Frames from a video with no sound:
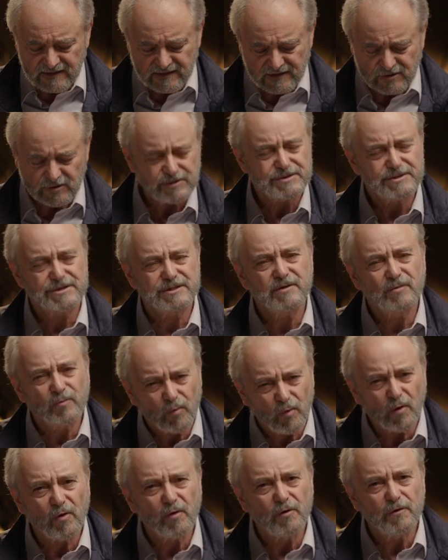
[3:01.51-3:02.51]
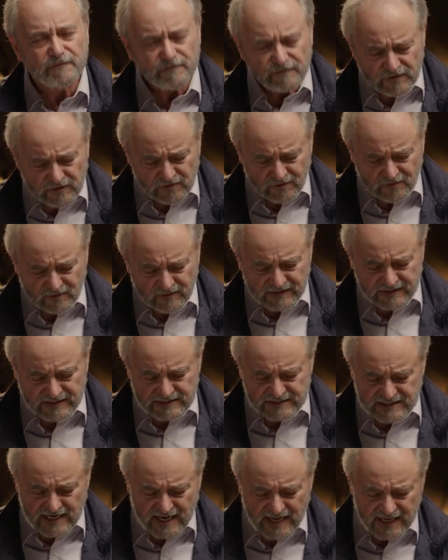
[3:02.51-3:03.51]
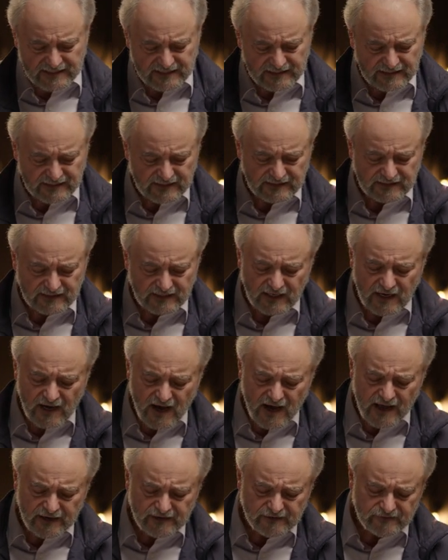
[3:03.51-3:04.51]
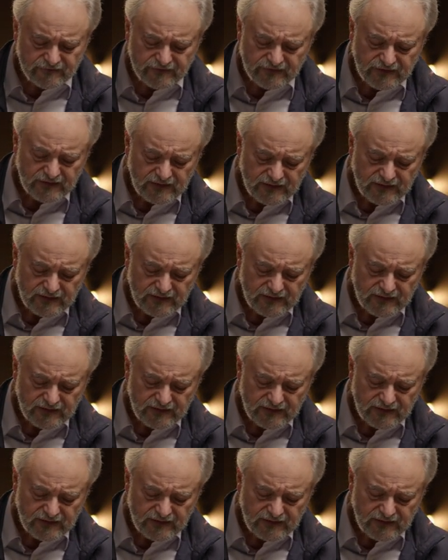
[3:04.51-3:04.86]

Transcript: Christian worldview and decided that the God of